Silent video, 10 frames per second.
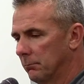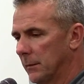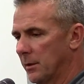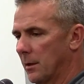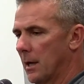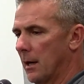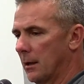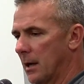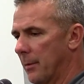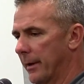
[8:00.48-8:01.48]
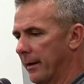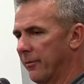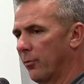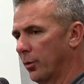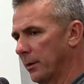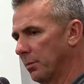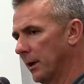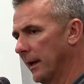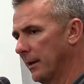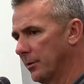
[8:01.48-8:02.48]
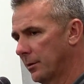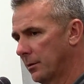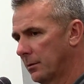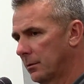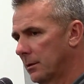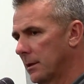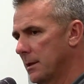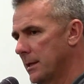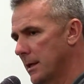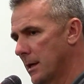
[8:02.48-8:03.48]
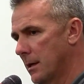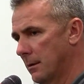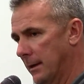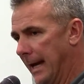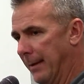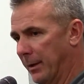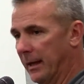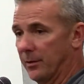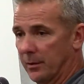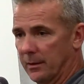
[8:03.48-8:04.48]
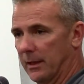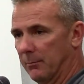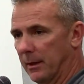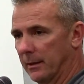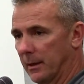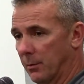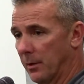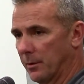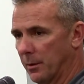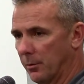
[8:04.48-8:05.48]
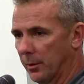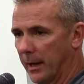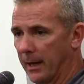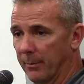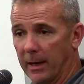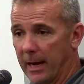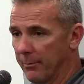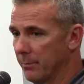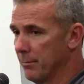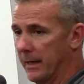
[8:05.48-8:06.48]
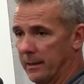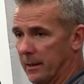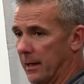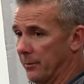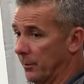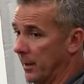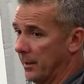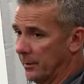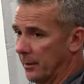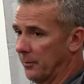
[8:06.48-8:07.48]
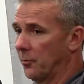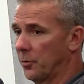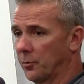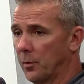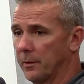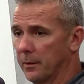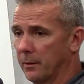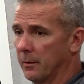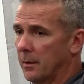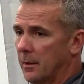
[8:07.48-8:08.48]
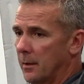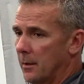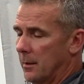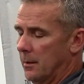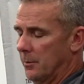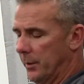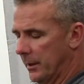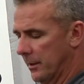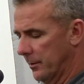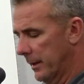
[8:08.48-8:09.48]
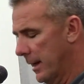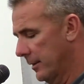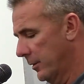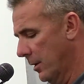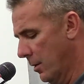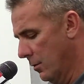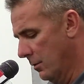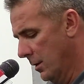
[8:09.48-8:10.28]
It's not uncommon to have 40 plays in a game against a team like that. When I was at Notre Dame, that happened many times, and we lost Air Force one year because of that. So.